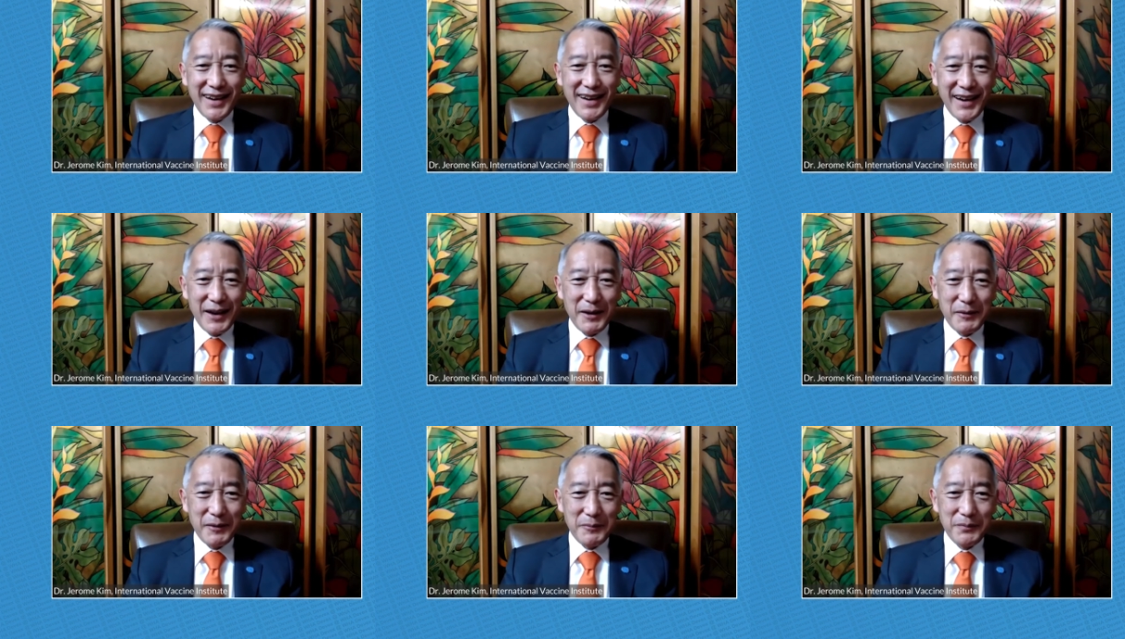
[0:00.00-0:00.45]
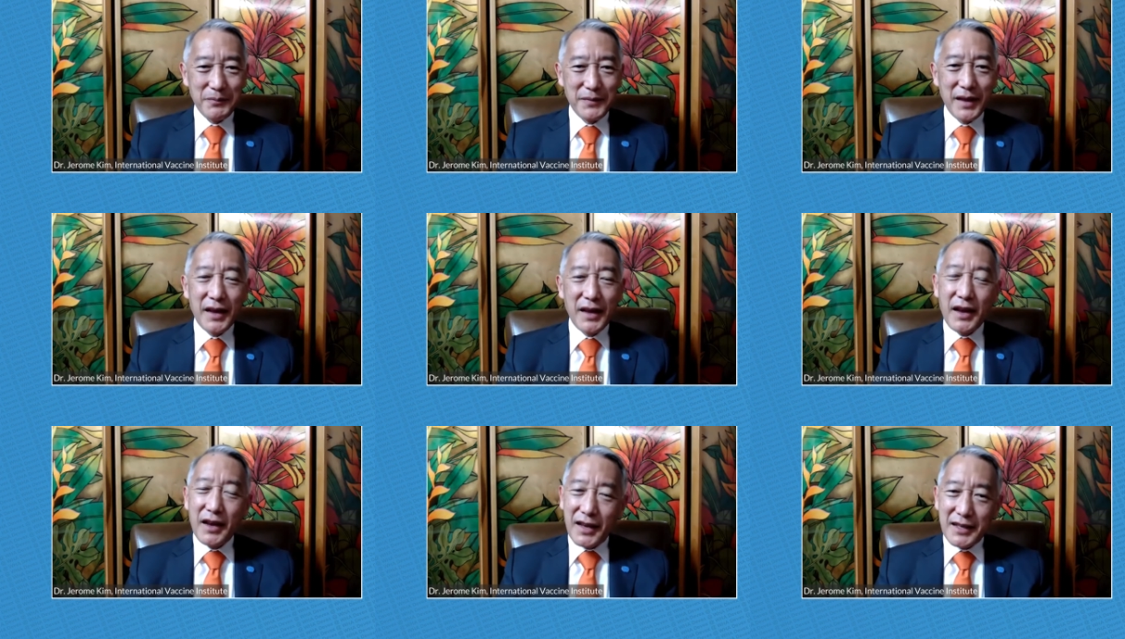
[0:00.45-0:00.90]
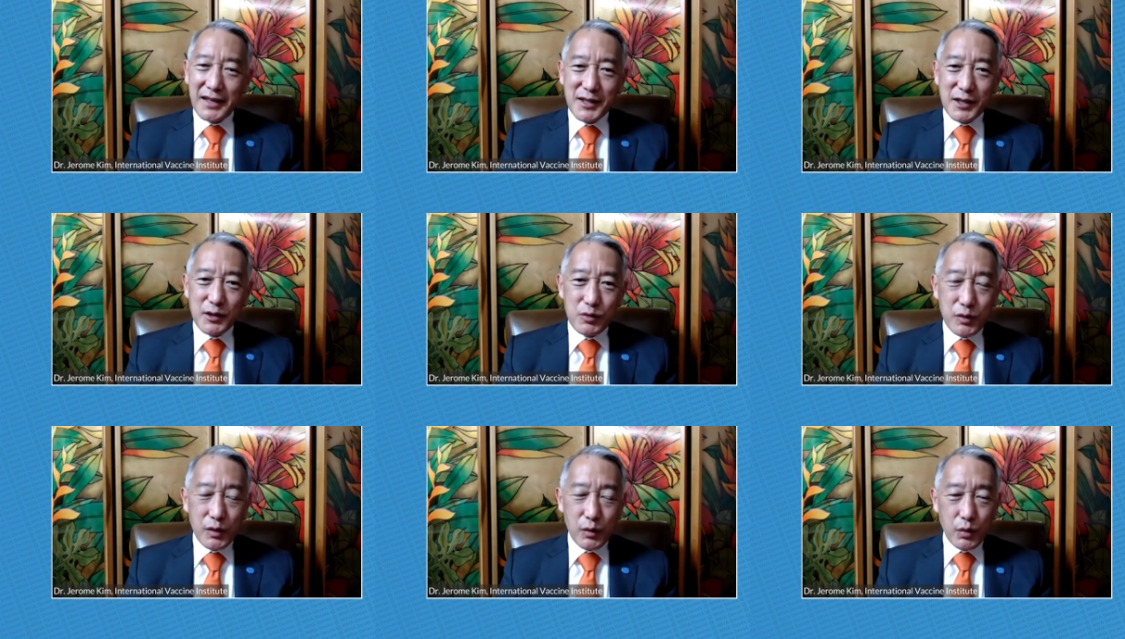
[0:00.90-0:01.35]
Um, is
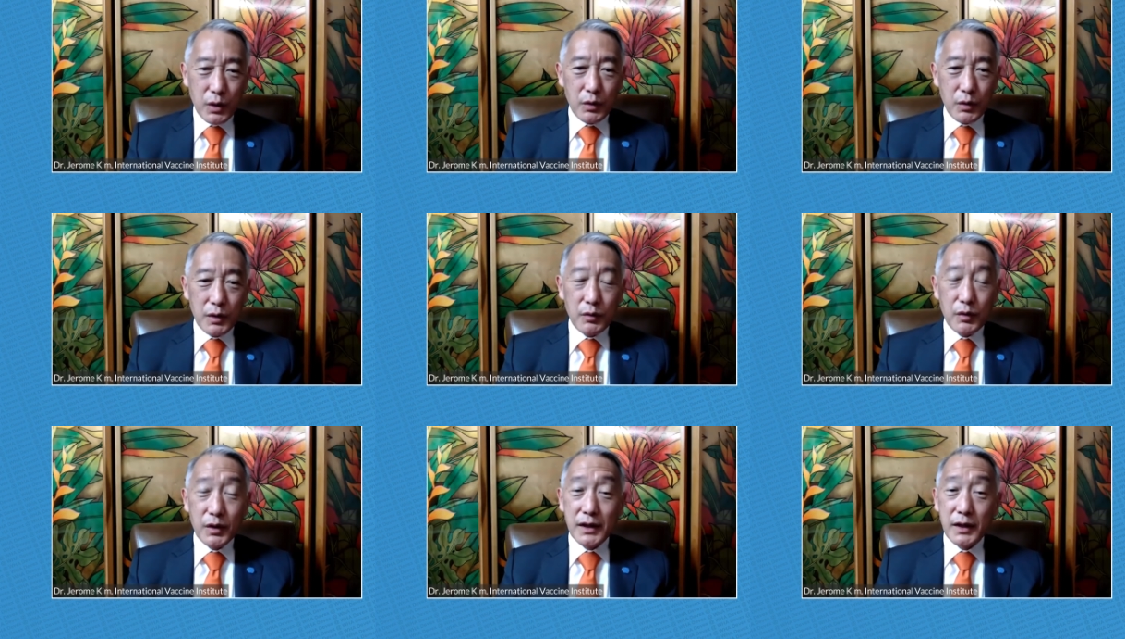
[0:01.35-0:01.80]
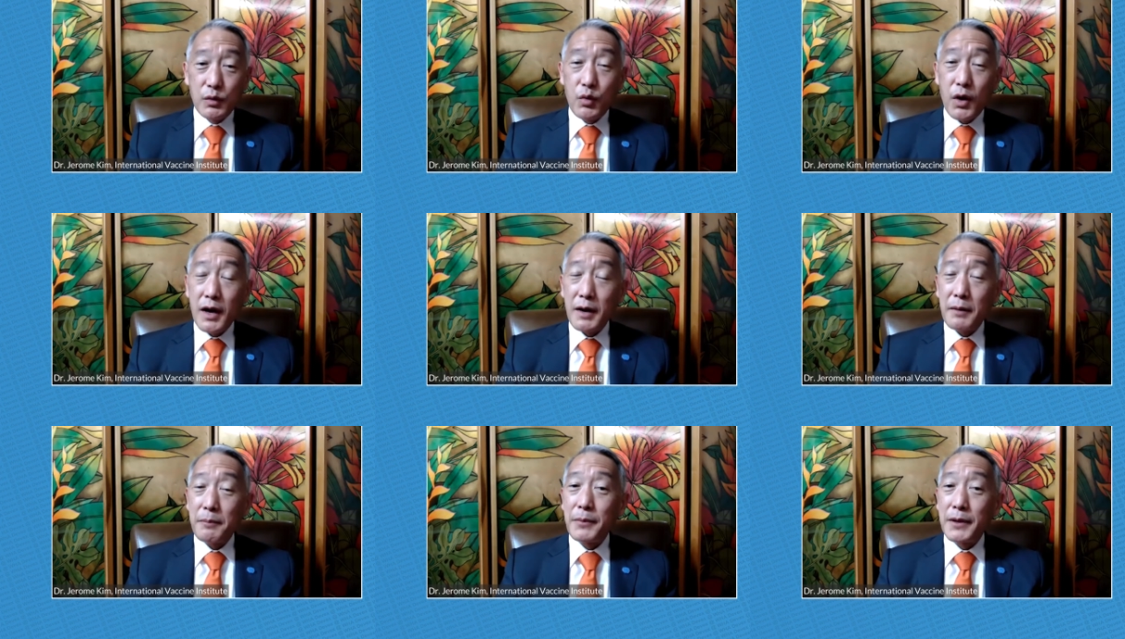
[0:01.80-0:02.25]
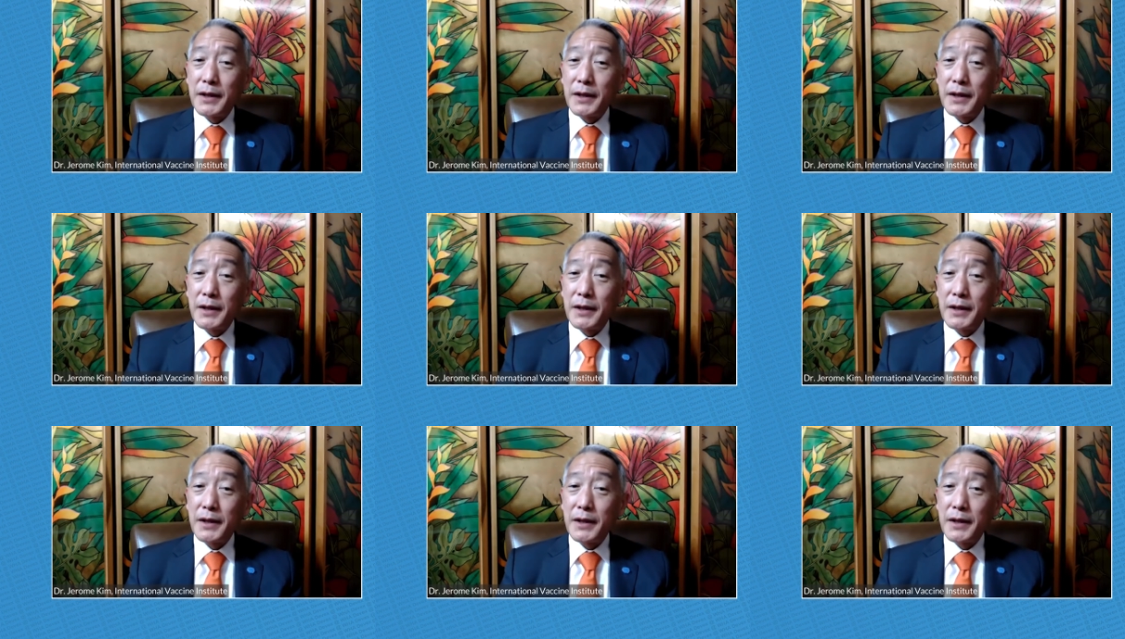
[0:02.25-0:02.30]
this what we really want?